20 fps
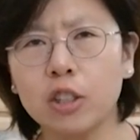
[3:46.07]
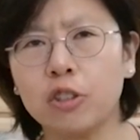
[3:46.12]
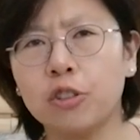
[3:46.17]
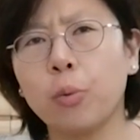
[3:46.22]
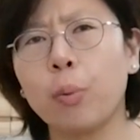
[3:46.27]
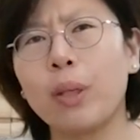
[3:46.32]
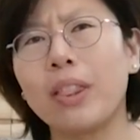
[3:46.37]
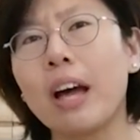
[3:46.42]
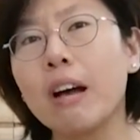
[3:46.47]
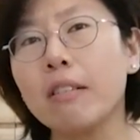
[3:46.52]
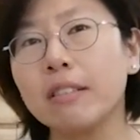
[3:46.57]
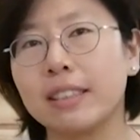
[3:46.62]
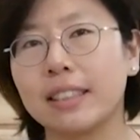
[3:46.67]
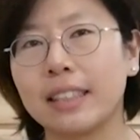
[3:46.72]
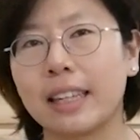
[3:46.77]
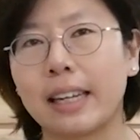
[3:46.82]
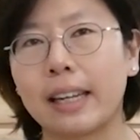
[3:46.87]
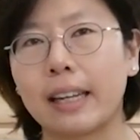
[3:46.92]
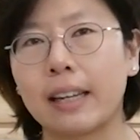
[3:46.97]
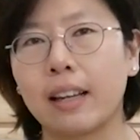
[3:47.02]
So without
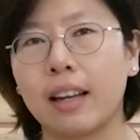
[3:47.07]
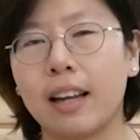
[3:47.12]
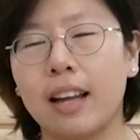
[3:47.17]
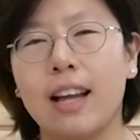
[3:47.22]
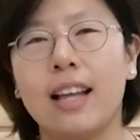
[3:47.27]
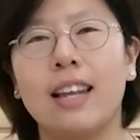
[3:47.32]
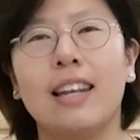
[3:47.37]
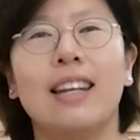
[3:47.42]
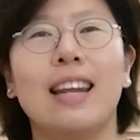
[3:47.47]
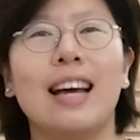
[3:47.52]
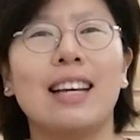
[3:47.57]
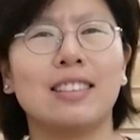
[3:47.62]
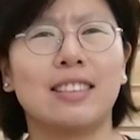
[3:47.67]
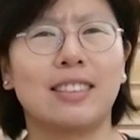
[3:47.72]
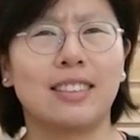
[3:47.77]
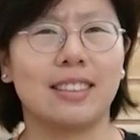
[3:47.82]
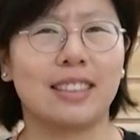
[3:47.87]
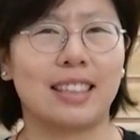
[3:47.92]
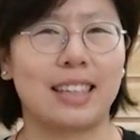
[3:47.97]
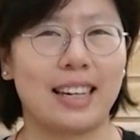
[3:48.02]
saying,
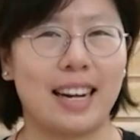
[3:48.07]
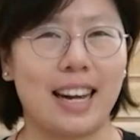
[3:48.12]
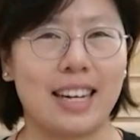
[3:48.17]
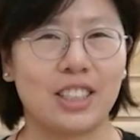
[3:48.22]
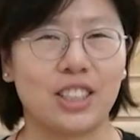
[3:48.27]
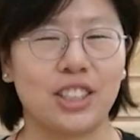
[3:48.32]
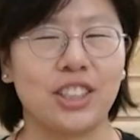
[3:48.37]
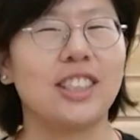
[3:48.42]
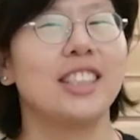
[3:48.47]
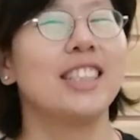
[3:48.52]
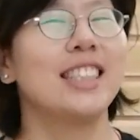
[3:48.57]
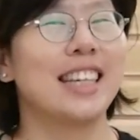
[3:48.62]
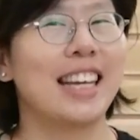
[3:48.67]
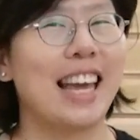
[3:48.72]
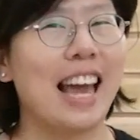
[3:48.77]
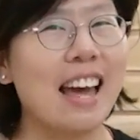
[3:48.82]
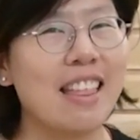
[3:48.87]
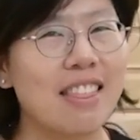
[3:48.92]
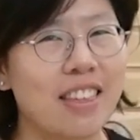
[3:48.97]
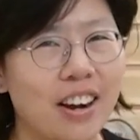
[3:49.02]
let's do the connection
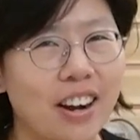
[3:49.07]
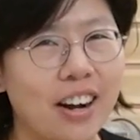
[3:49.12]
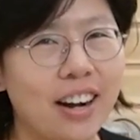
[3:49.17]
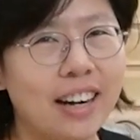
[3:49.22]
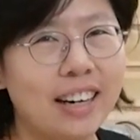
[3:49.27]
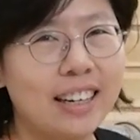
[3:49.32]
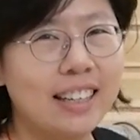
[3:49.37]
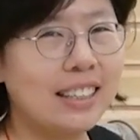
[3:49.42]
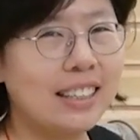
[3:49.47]
together.